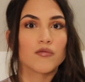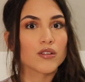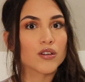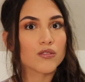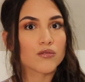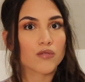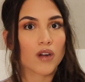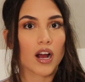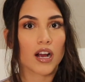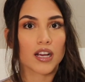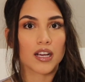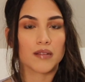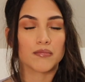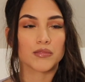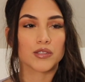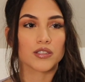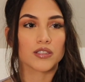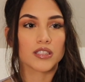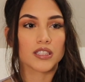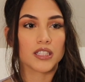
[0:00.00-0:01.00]
We don't rock him
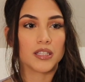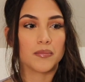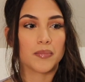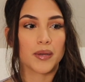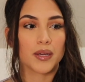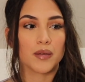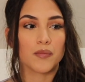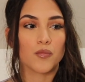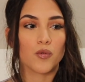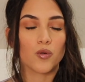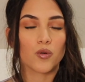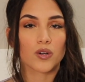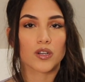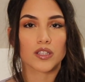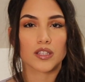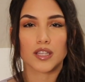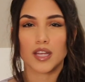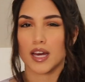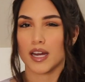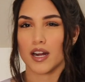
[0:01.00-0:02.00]
to sleep anymore
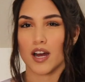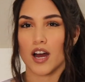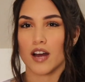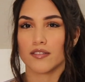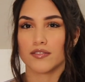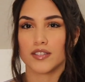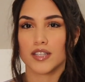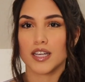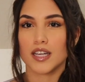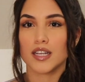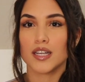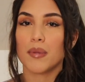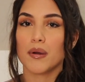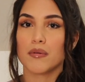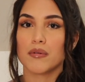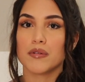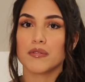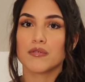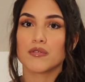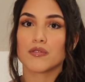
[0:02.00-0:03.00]
that often, but
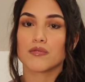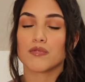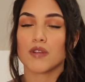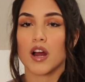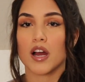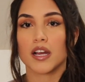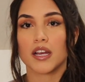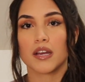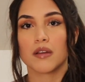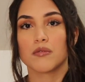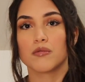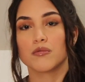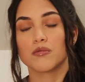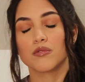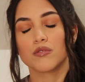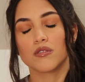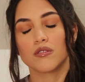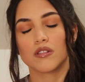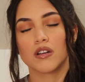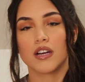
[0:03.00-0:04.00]
when we were rocking, we
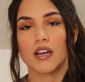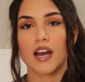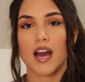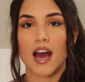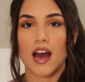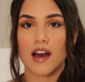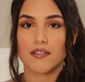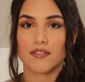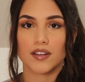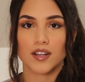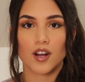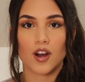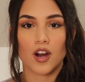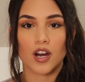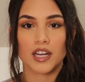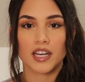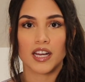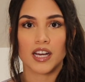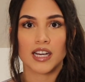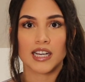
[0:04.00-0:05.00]
would have it
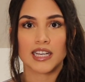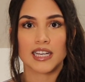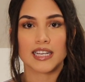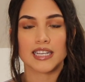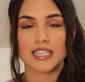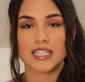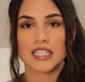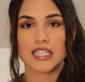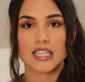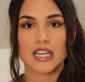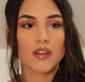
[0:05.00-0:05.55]
on us.